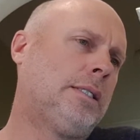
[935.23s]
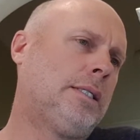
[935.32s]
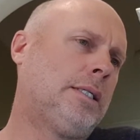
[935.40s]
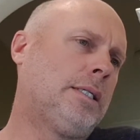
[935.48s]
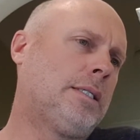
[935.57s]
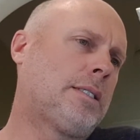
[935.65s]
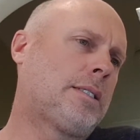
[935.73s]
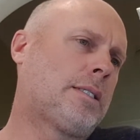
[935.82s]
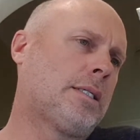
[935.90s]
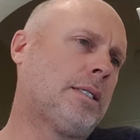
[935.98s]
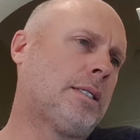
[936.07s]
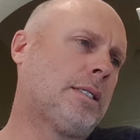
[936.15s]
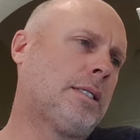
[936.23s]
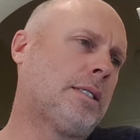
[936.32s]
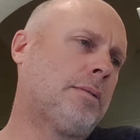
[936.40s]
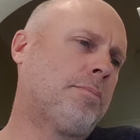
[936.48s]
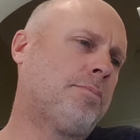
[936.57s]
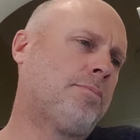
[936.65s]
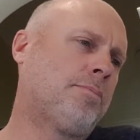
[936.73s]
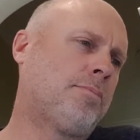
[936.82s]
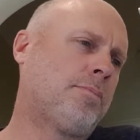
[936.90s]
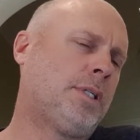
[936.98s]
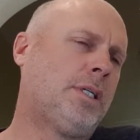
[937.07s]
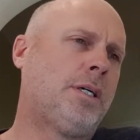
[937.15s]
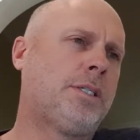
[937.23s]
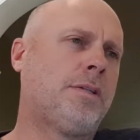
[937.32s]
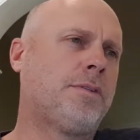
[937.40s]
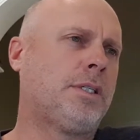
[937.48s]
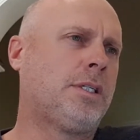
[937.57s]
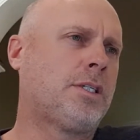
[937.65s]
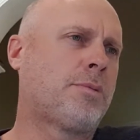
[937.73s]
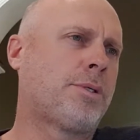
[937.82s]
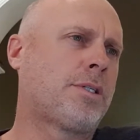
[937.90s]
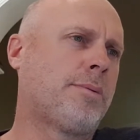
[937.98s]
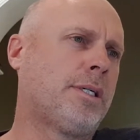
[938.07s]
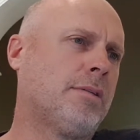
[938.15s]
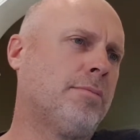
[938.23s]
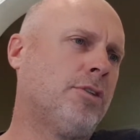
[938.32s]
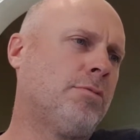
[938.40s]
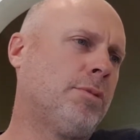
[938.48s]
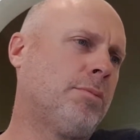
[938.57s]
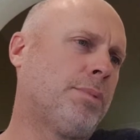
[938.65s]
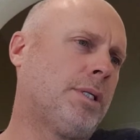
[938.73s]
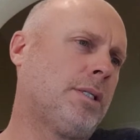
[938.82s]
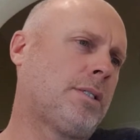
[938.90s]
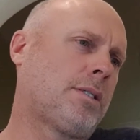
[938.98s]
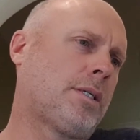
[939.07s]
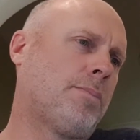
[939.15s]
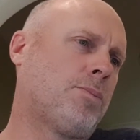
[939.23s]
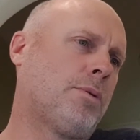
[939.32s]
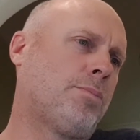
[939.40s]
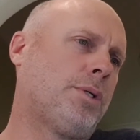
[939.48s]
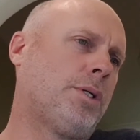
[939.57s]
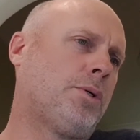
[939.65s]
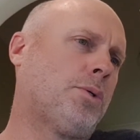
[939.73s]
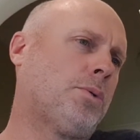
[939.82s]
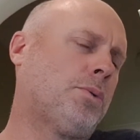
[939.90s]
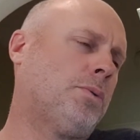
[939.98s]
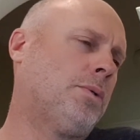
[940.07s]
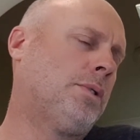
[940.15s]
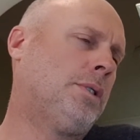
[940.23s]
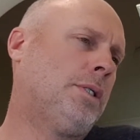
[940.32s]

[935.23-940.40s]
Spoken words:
It's I don't know anything special about the movement, but it comes with a pretty cool,